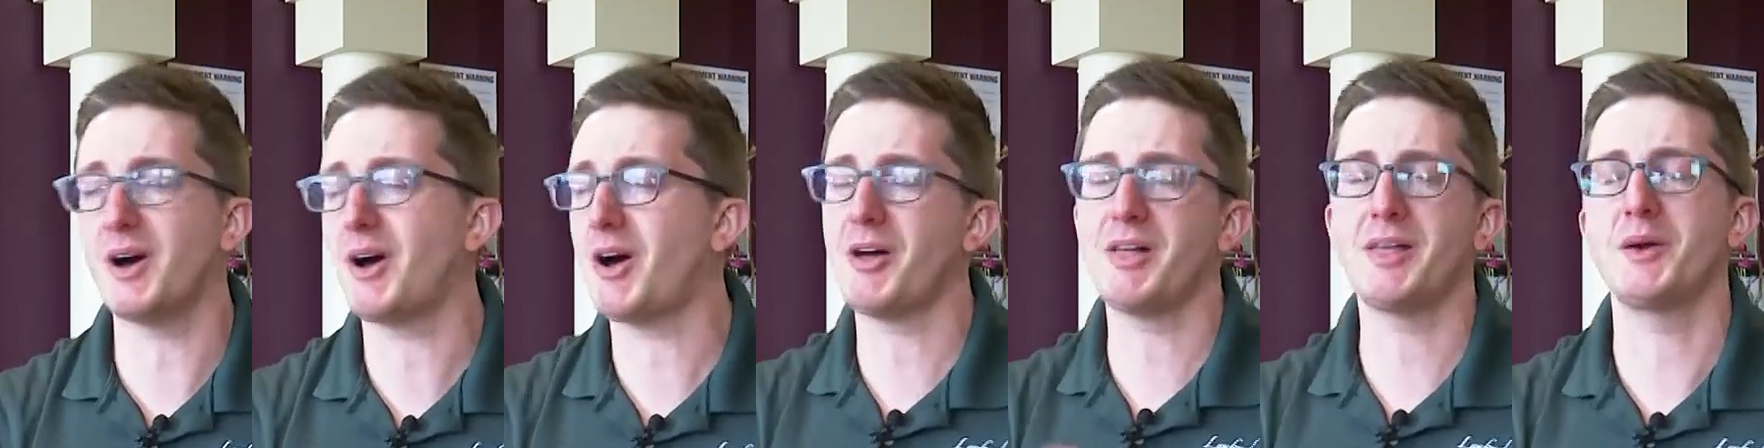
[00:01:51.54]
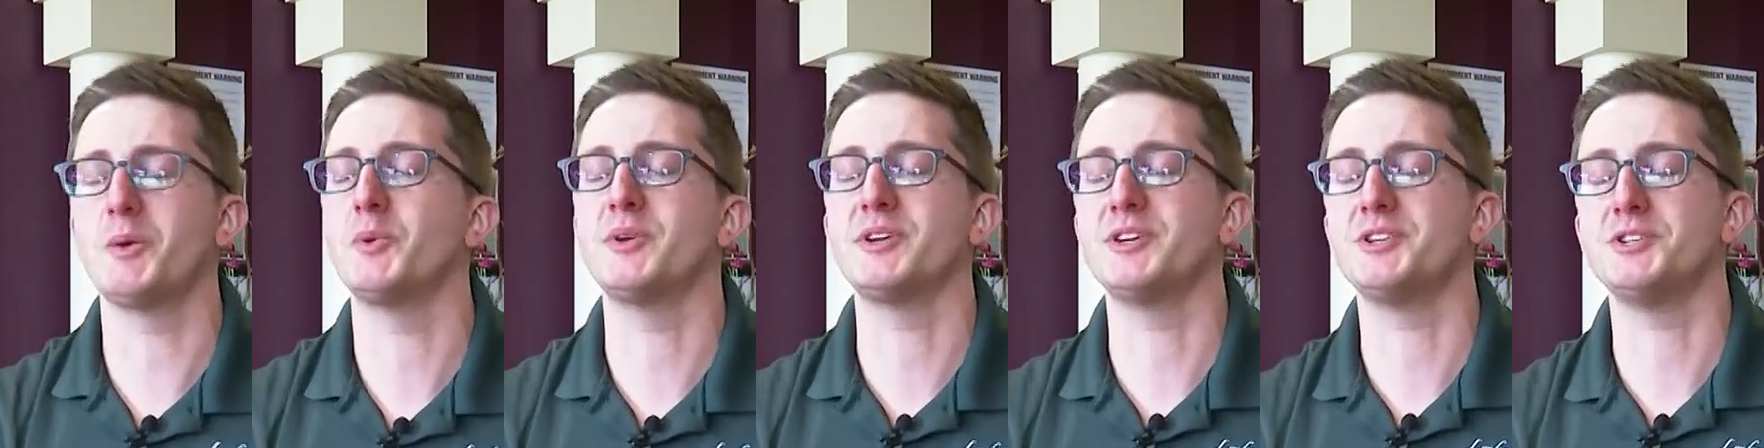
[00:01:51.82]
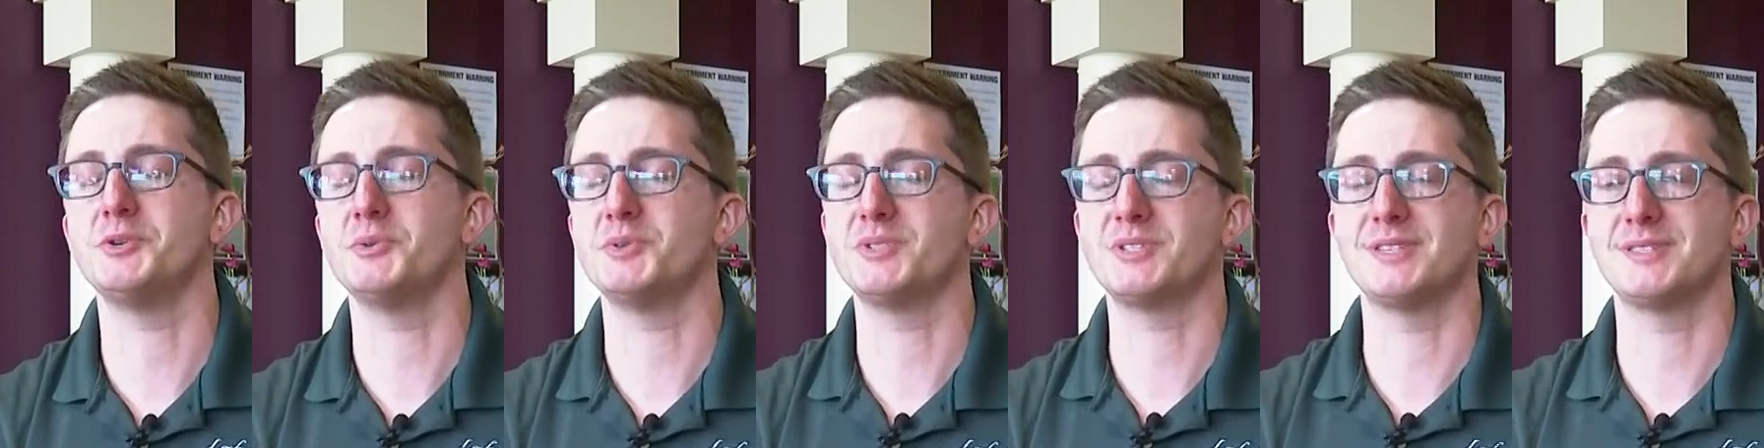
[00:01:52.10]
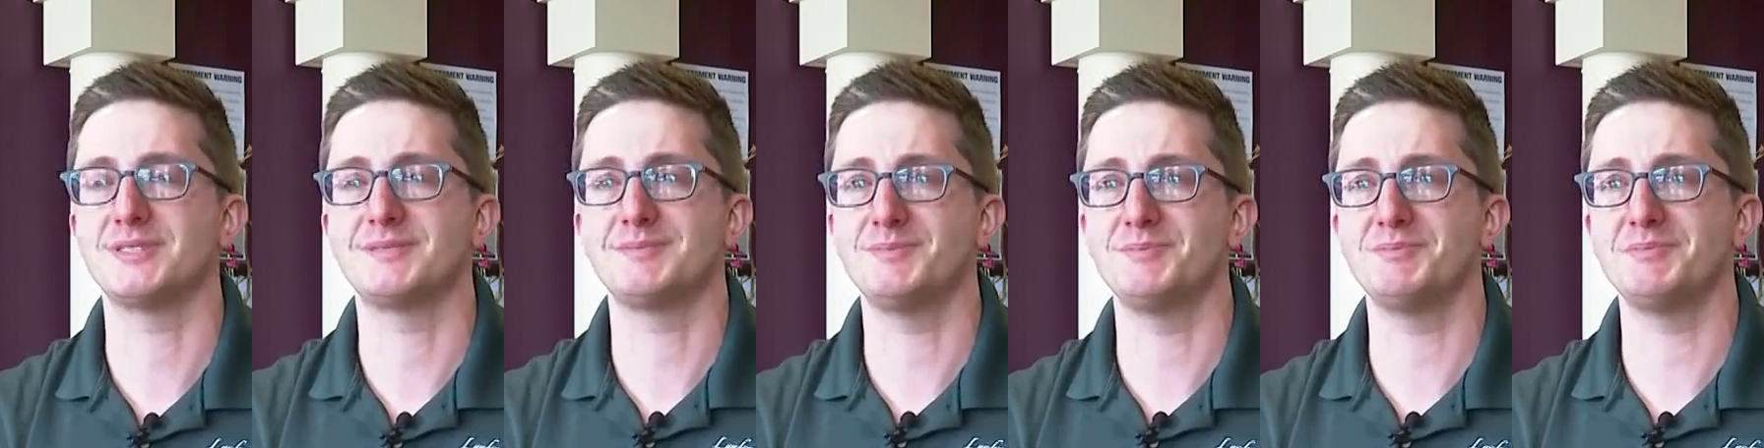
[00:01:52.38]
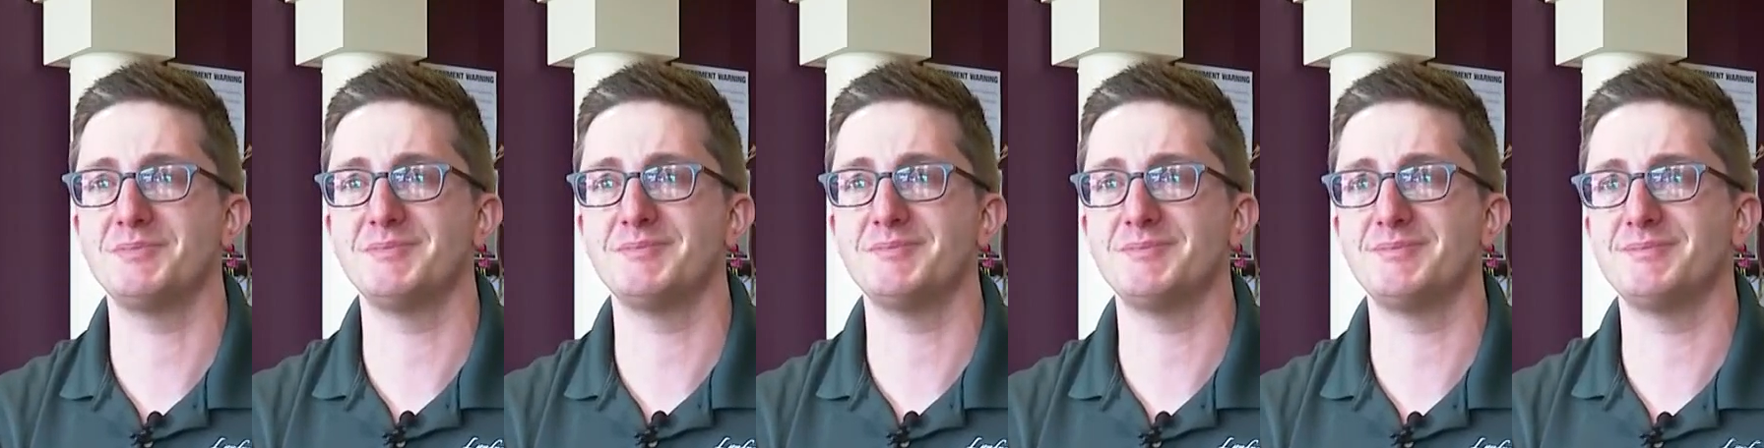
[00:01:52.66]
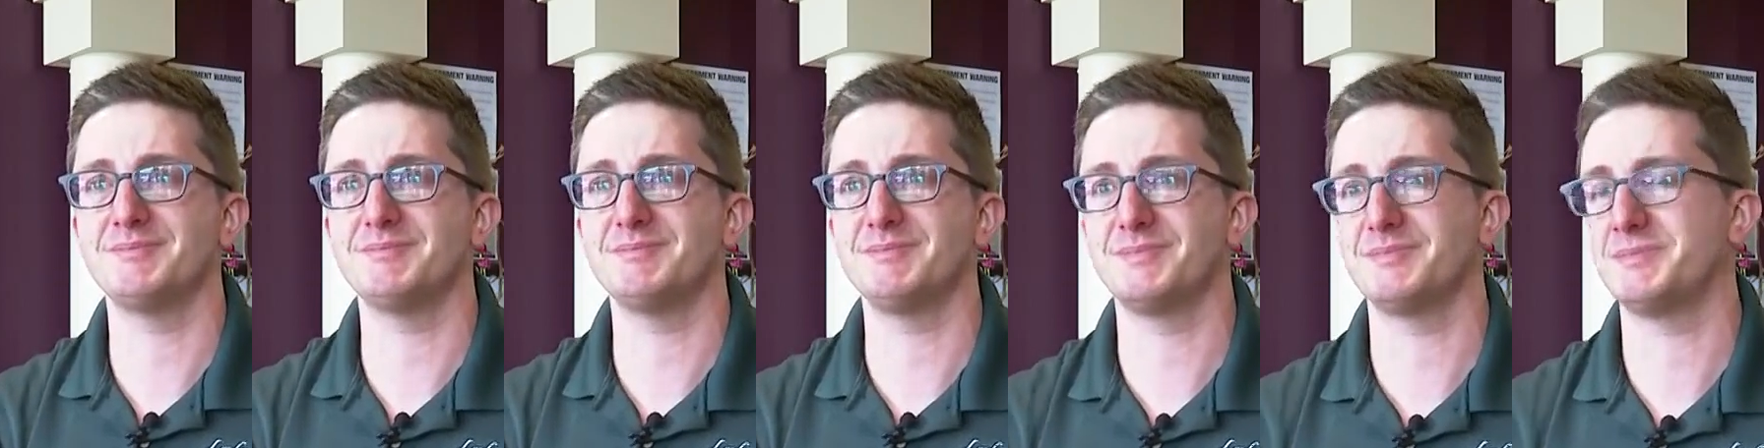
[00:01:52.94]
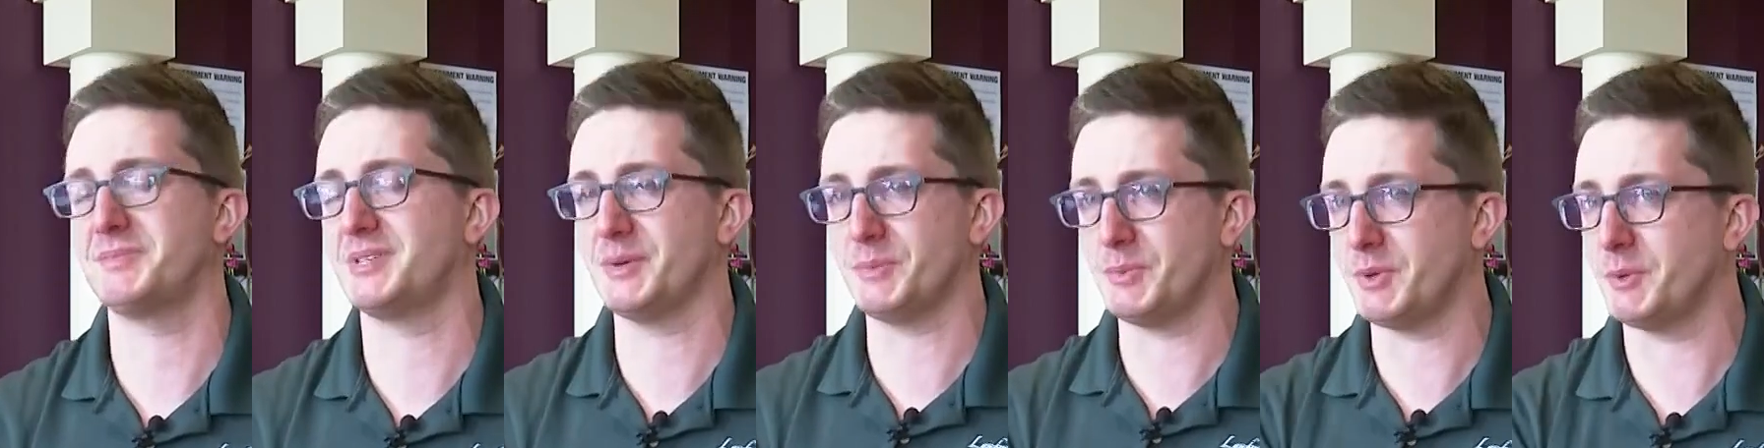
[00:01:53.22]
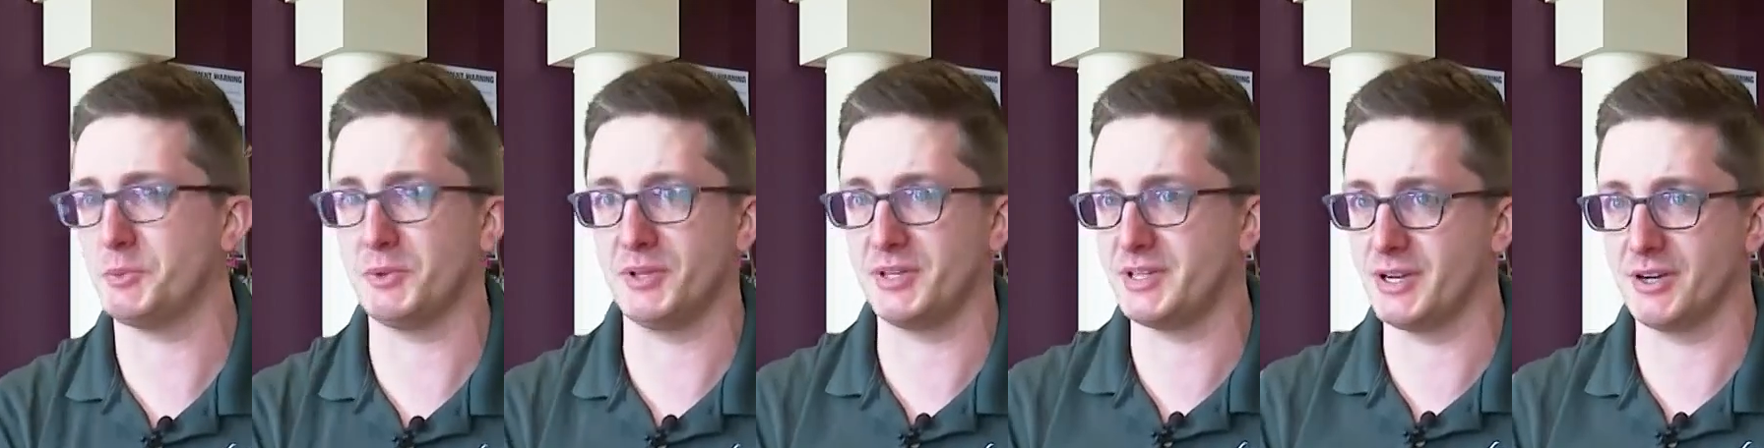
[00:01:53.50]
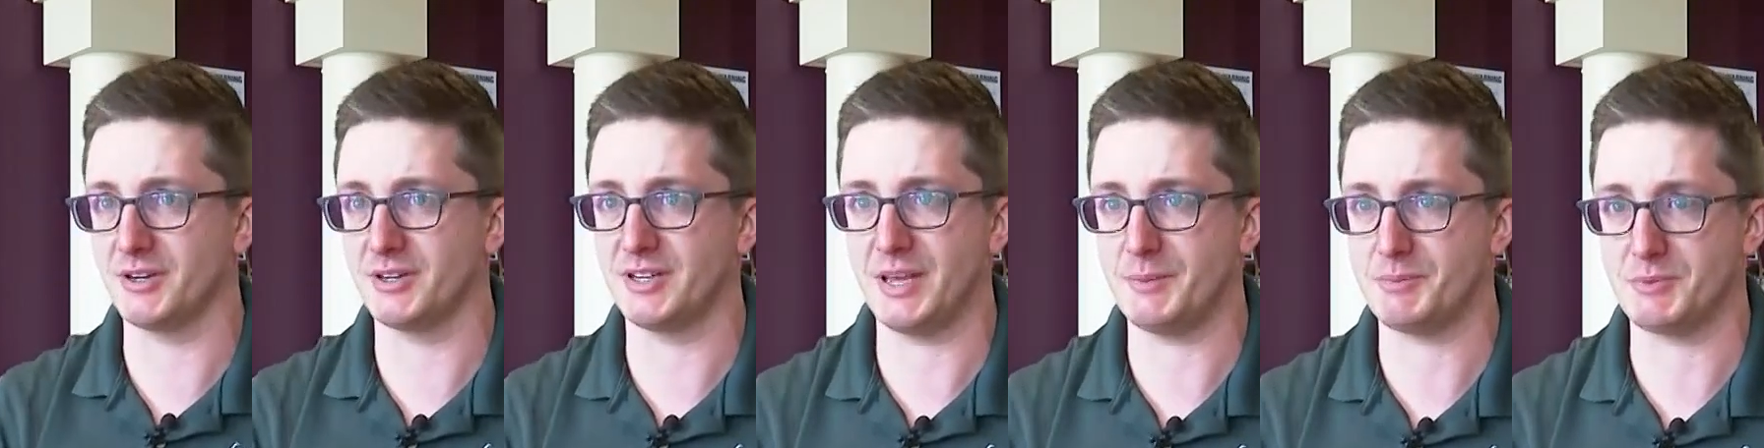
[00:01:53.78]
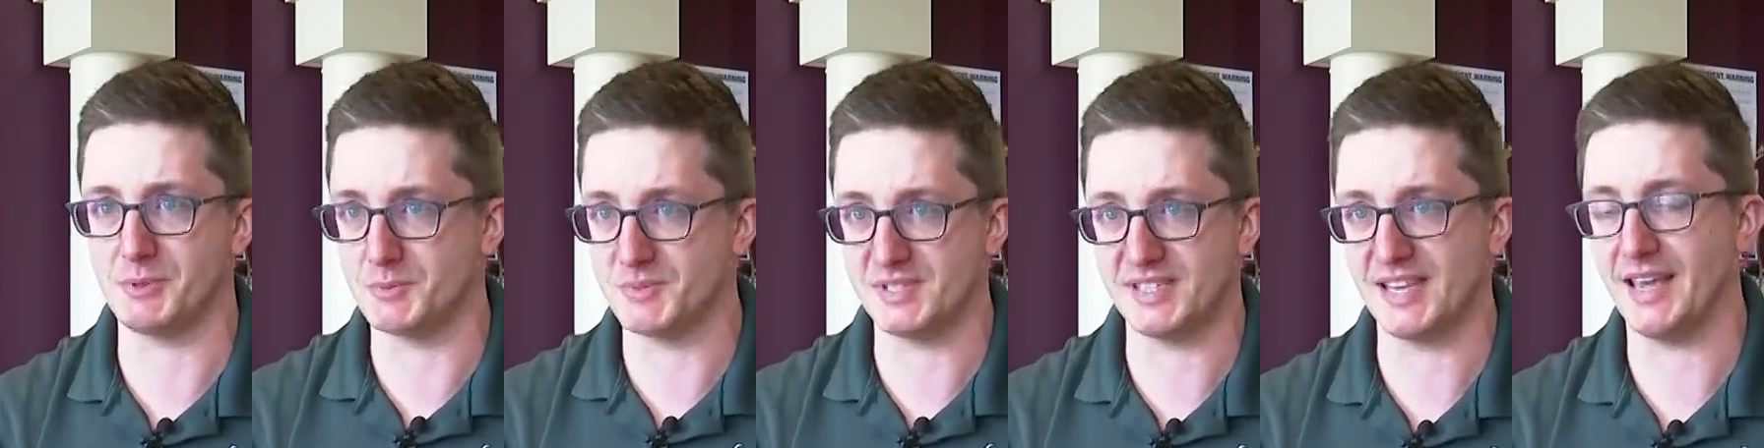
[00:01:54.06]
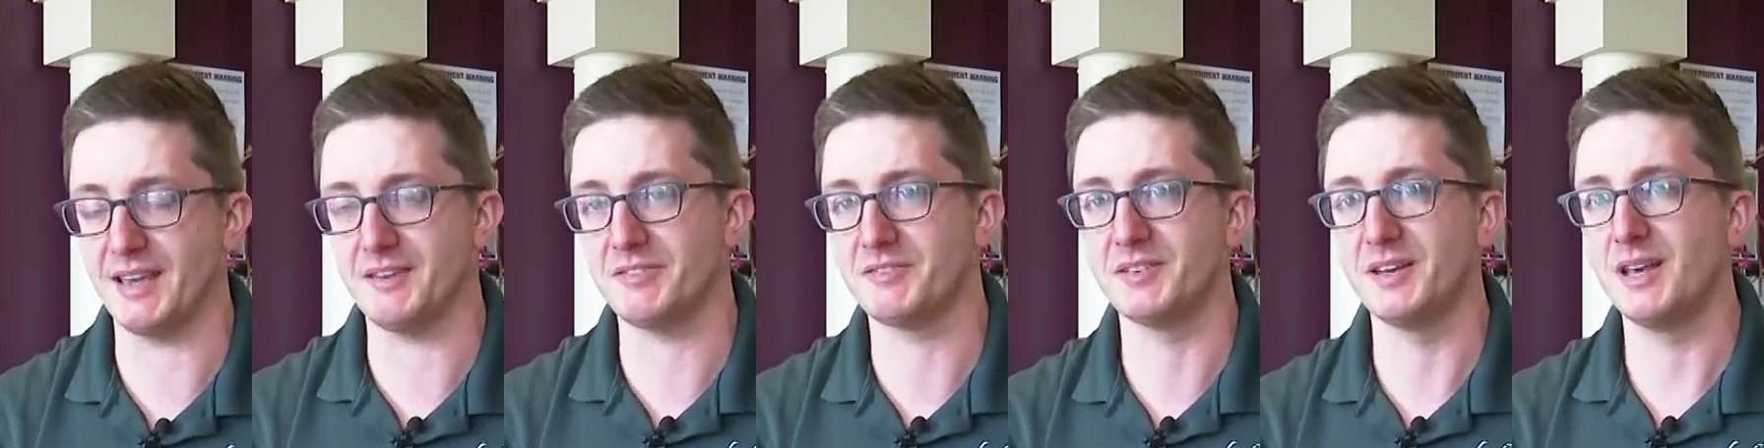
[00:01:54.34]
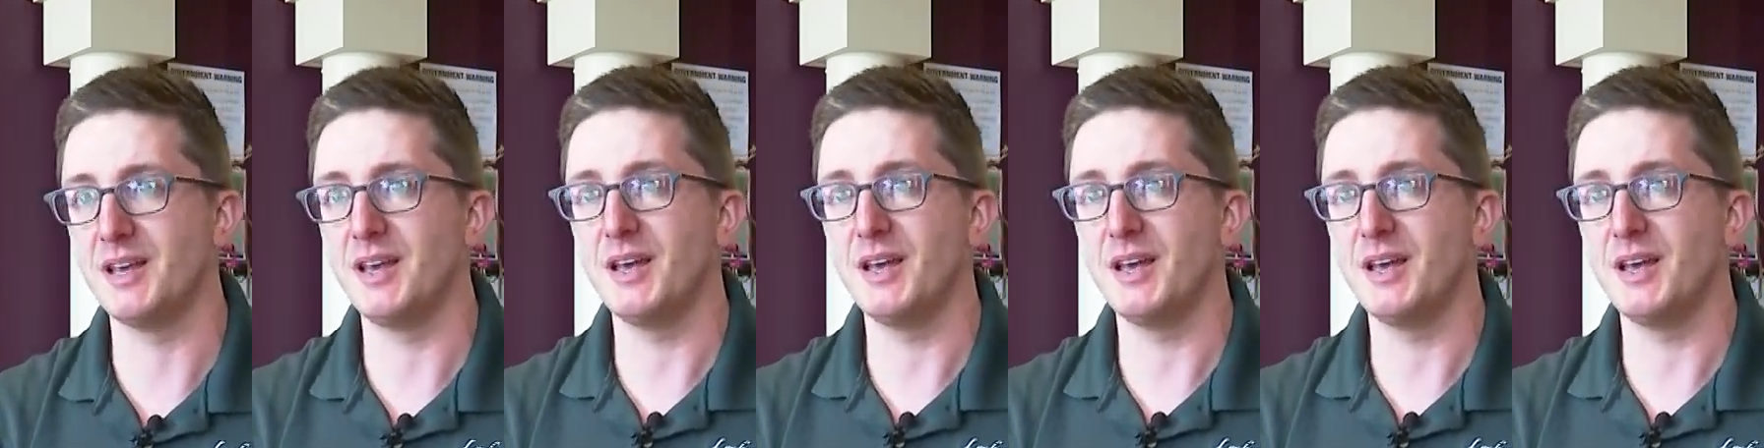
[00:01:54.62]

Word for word: all I wanted to do was just get people in here and keep them safe